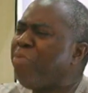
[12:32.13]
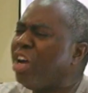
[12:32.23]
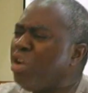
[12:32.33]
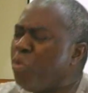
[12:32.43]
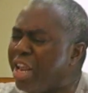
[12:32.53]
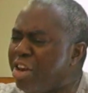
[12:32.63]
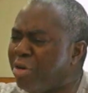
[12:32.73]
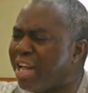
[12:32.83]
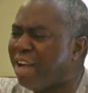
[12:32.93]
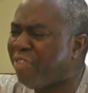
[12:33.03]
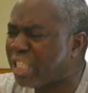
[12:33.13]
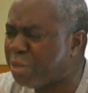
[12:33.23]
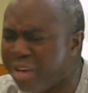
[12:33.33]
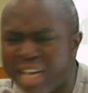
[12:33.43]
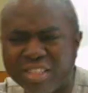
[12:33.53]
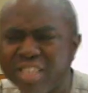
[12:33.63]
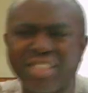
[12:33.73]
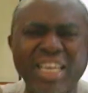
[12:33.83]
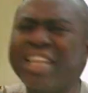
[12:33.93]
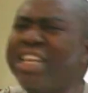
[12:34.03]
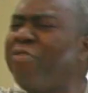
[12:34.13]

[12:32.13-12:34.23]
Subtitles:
you know that have experienced this thing, they've all